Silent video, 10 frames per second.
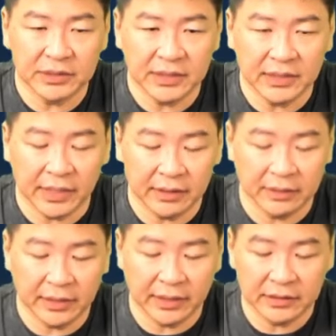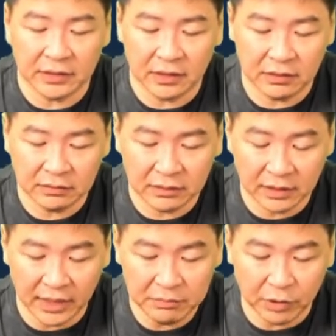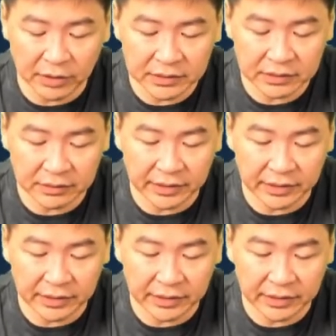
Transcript: see that there is a LAN ports.